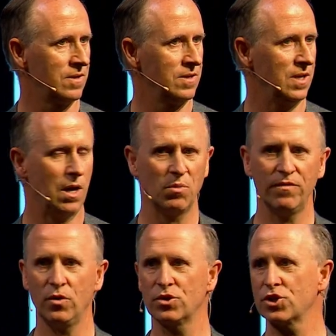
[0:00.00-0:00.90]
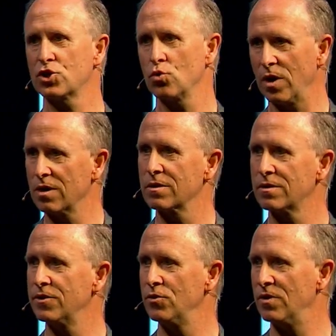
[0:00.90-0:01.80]
How many of you struggle
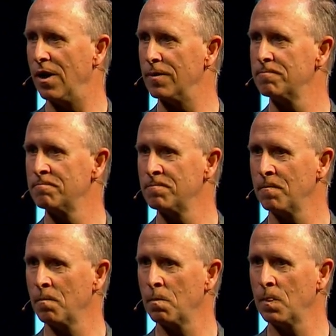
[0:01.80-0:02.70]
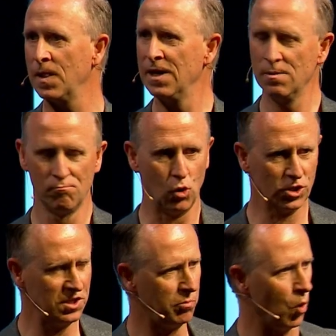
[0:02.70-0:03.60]
to do that? More to
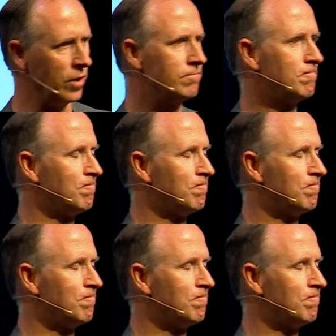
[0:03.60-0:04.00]
the point,